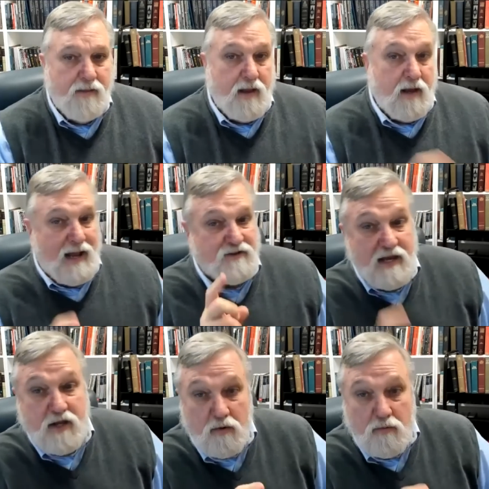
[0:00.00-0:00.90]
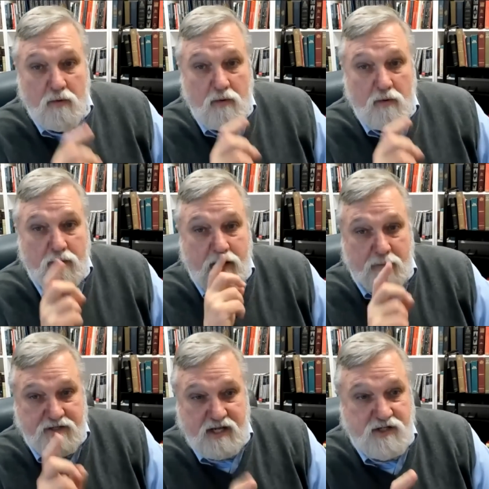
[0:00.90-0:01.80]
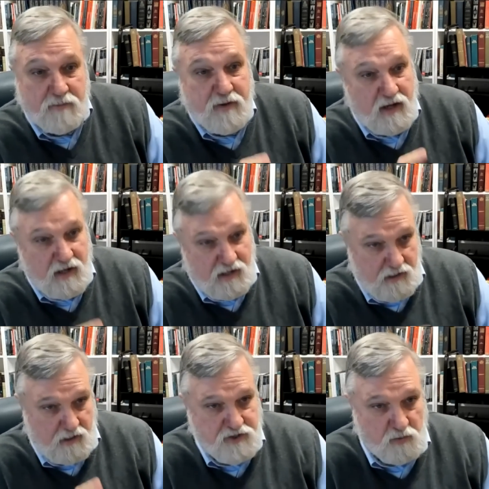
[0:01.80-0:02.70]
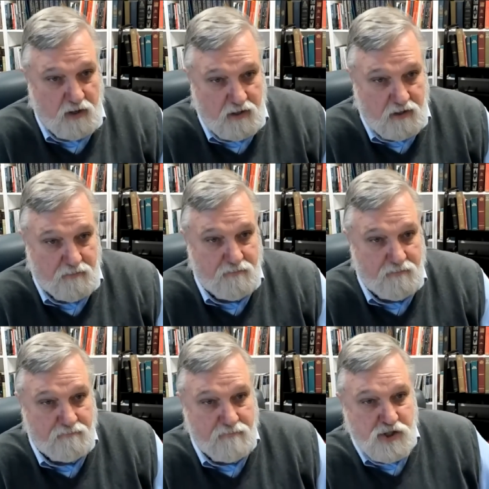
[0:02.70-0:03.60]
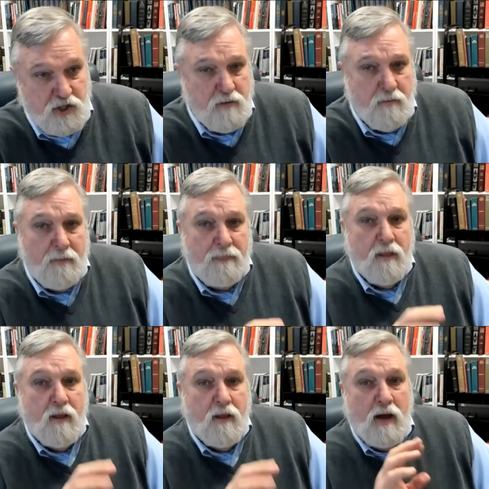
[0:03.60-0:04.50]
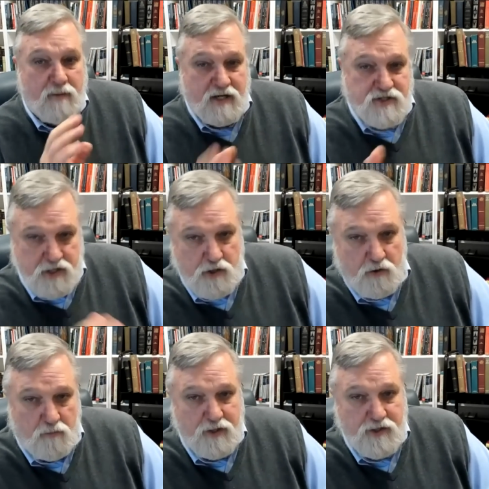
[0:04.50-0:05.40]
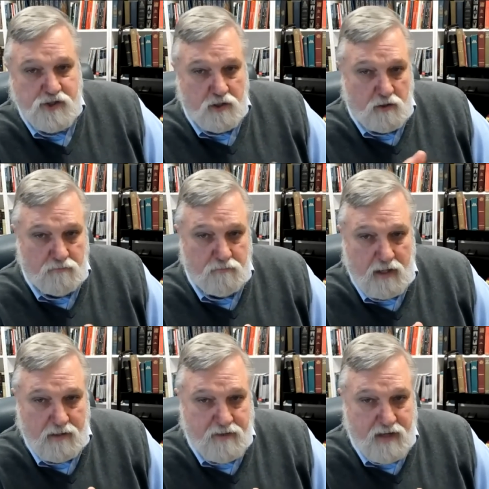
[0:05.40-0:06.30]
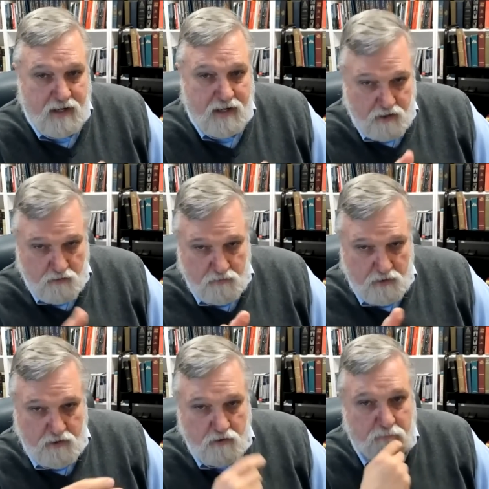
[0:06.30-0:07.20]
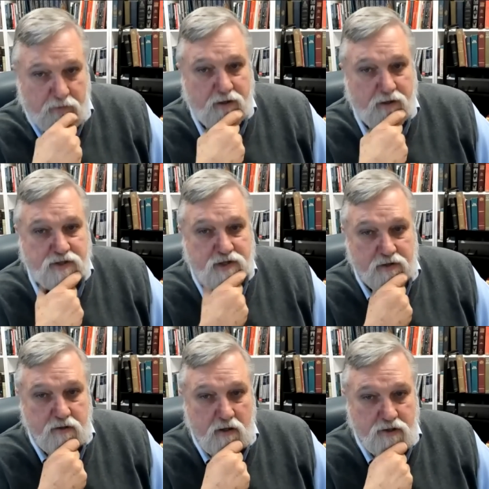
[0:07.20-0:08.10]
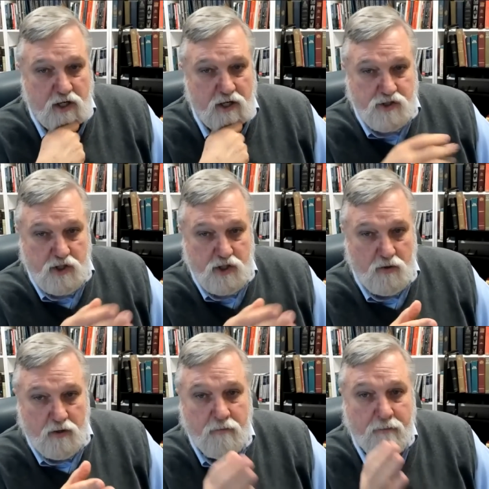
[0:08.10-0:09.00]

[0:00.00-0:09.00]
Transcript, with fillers: and, so, and thank you. Thank you. Because that's something I also wanted to mention uh, because in your original uh, take and your in your appearance on on Jon's show here,